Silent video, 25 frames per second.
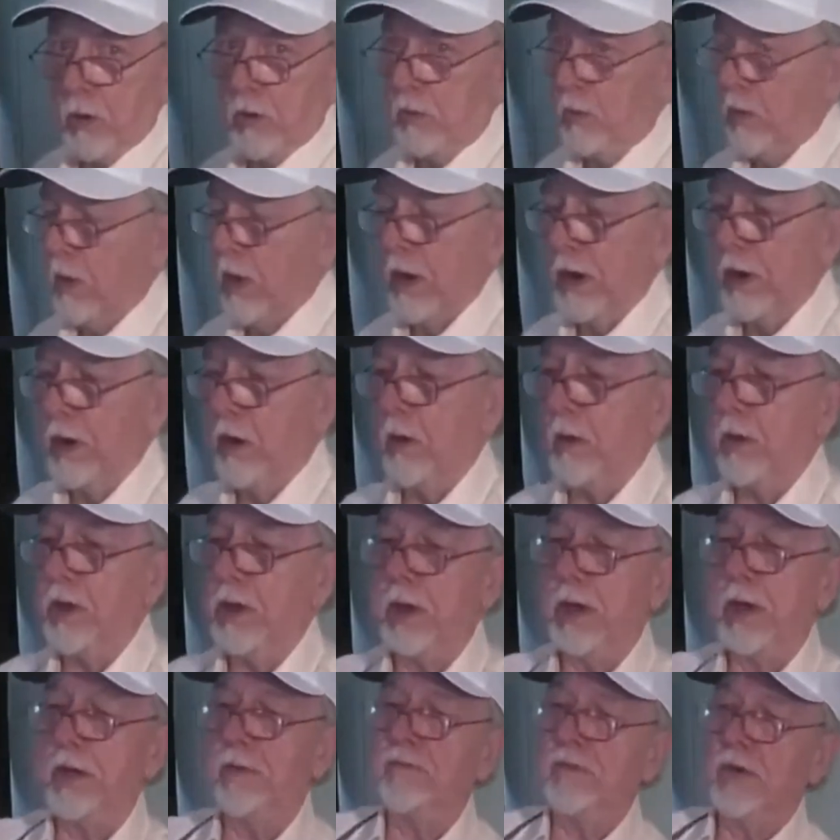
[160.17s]
want to know
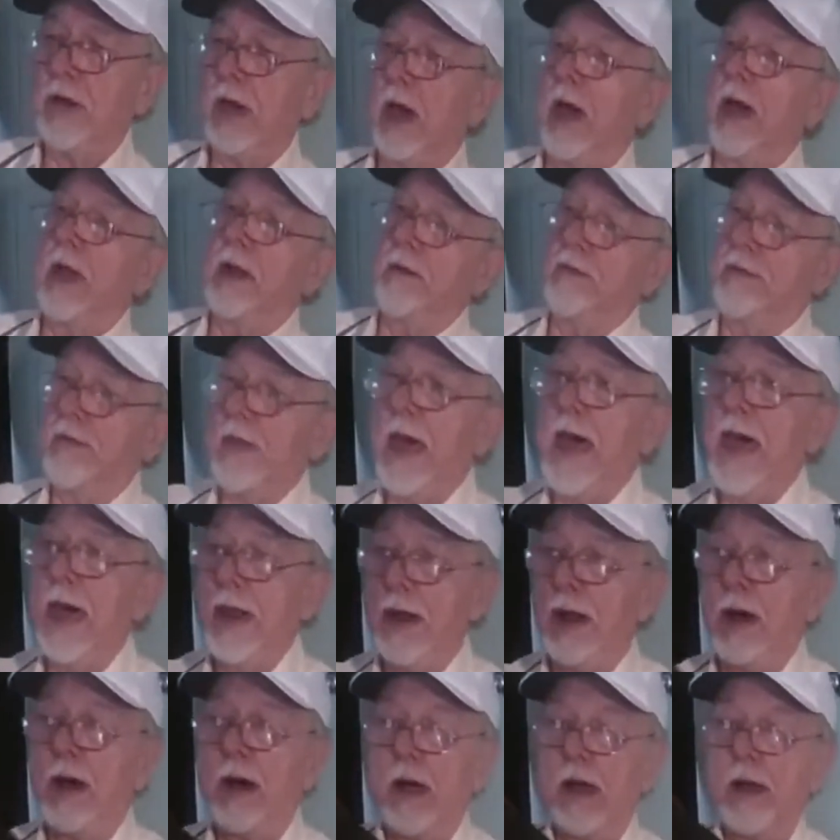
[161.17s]
you even got that
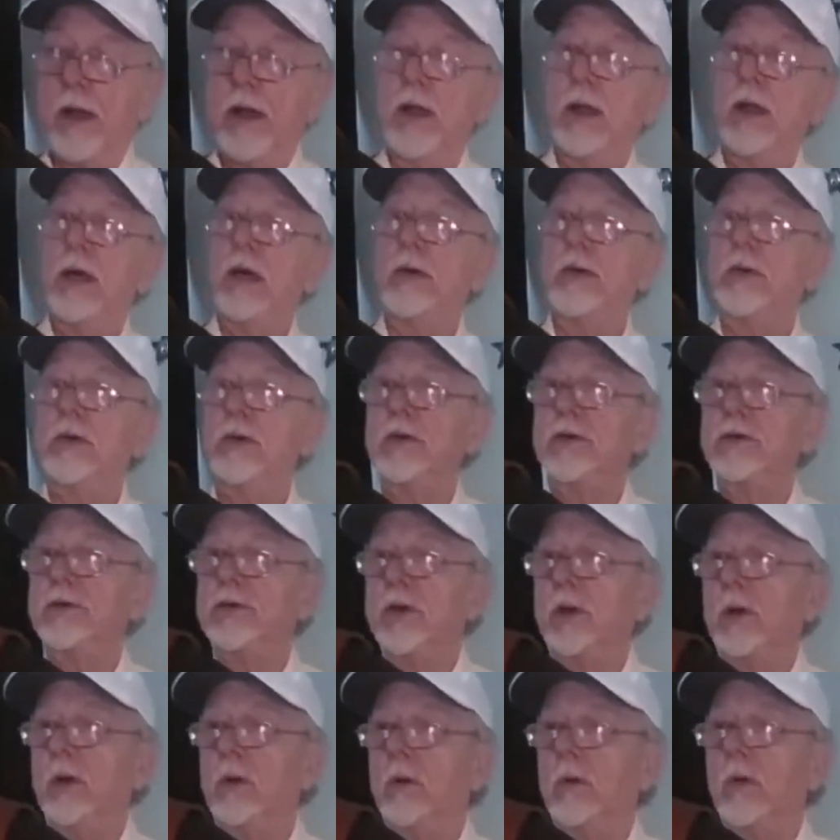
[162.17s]
on.
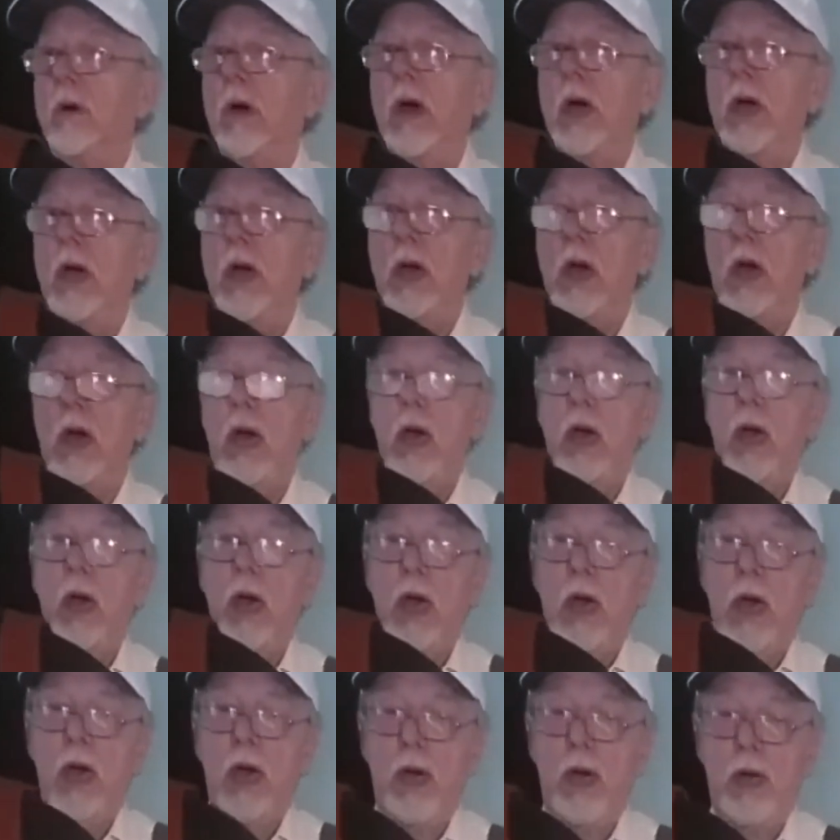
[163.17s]
So
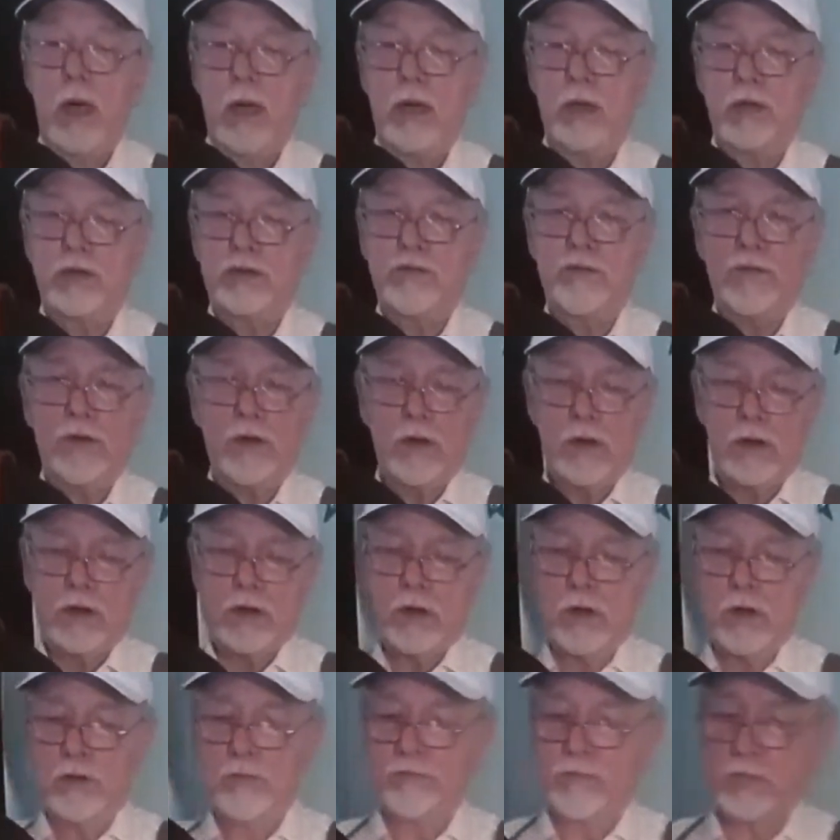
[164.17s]
it's very
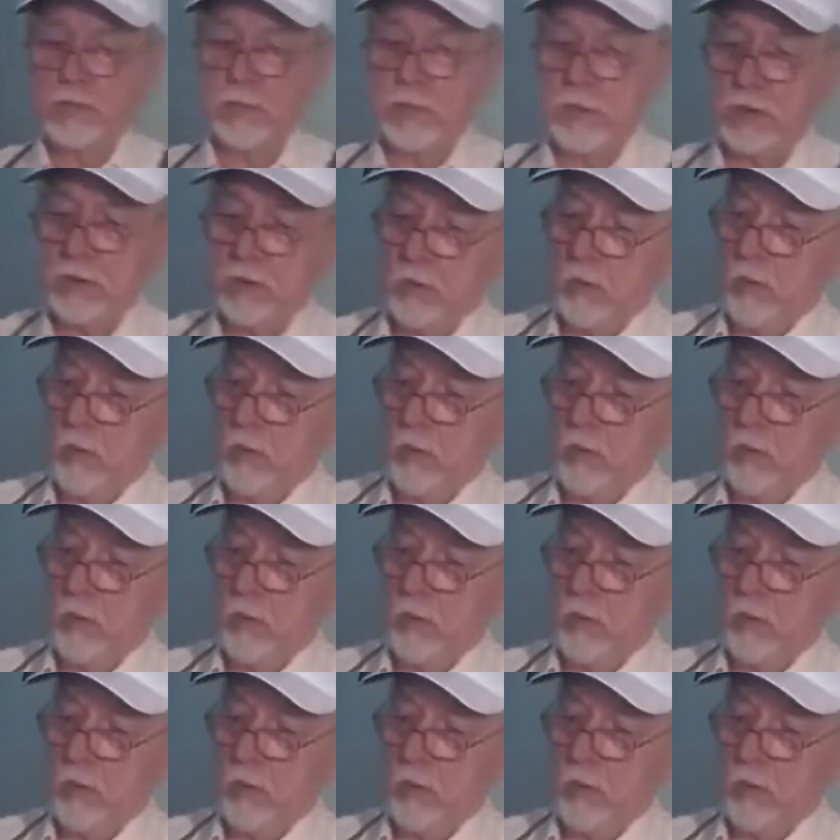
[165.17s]
comfortable to